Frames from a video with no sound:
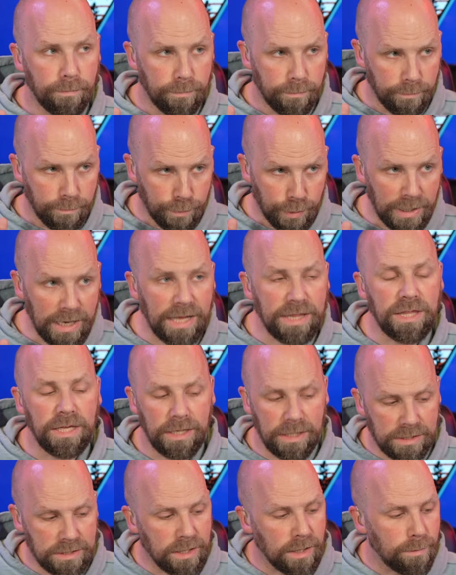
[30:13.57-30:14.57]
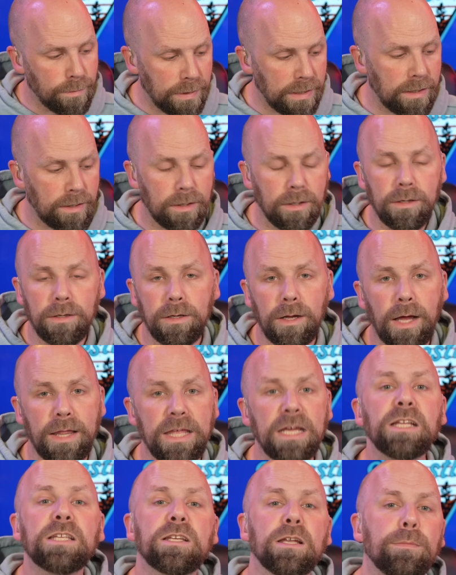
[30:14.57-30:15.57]
But I think it's going to be a
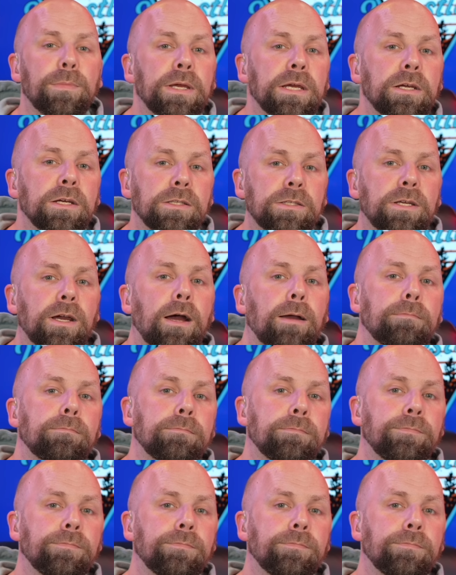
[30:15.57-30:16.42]
good time.